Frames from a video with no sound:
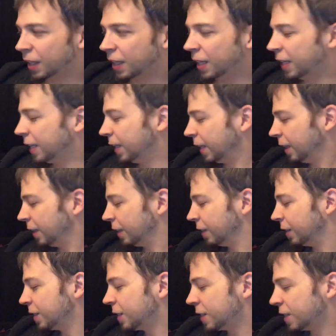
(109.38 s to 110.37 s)
and
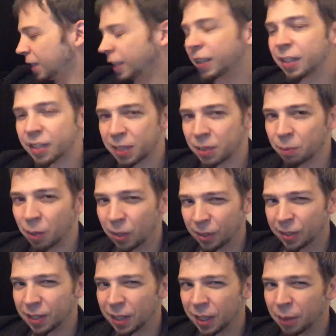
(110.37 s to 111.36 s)
this is like a
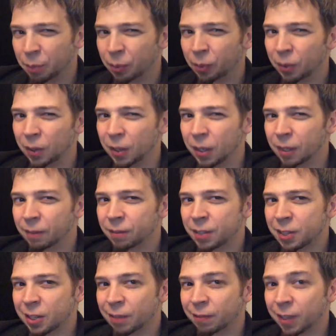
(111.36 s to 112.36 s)
small sample of
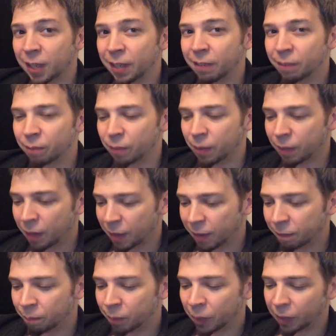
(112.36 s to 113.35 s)
stuff that I've
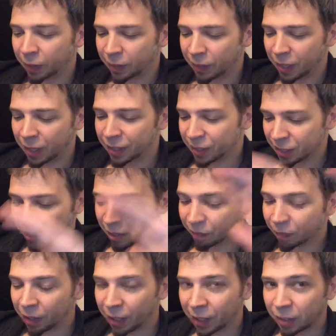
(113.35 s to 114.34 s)
bought and
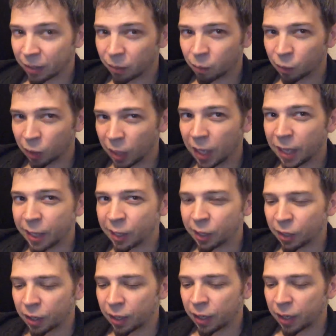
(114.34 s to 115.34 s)
stuff that I
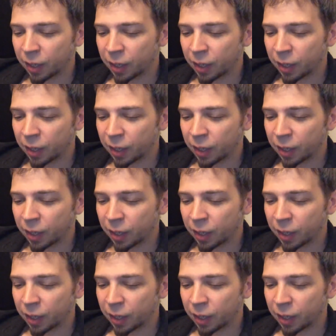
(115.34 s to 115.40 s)
like.